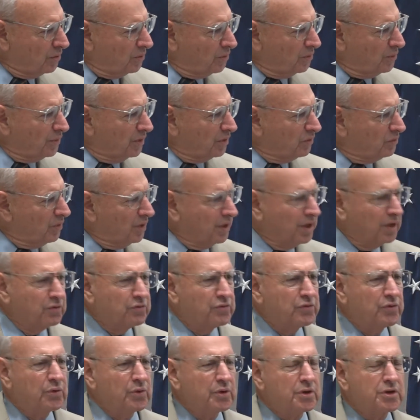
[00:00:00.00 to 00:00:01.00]
Two, it
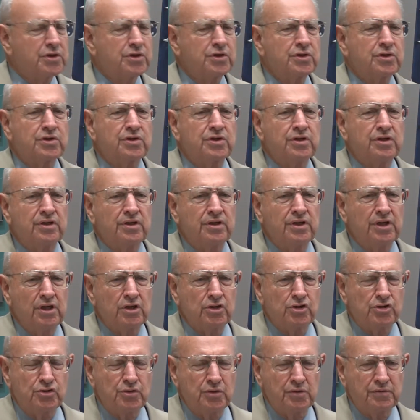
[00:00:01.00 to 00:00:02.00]
reinforces the
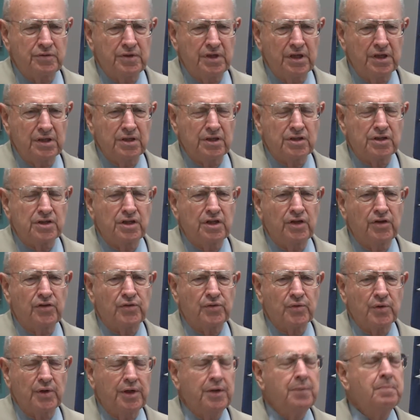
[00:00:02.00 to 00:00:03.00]
issue of dignity.
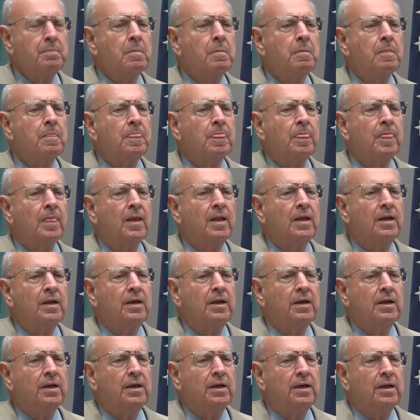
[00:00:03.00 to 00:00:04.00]
Three,
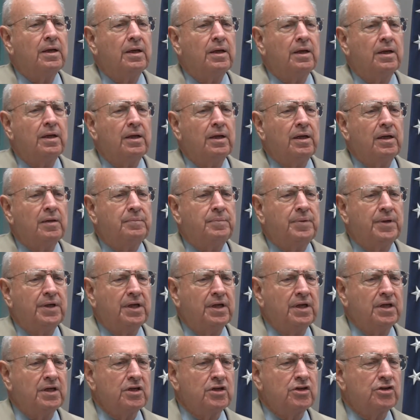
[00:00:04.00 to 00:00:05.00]
it
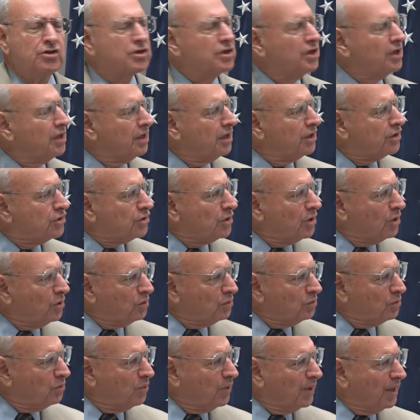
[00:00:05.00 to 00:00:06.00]
begins in its
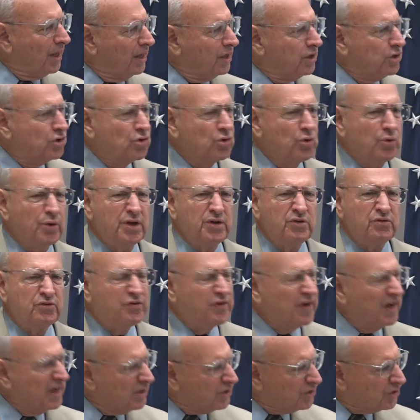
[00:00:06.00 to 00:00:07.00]
own way to
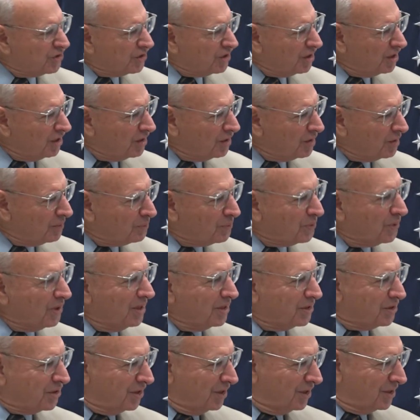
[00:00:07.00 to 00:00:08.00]
invest in the
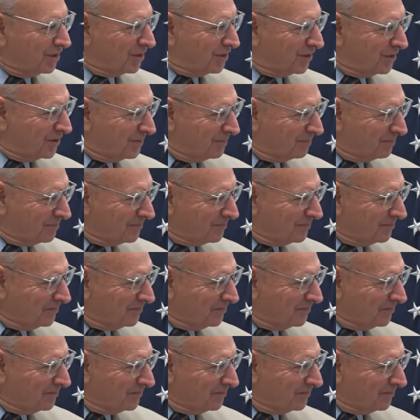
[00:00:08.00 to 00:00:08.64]
process.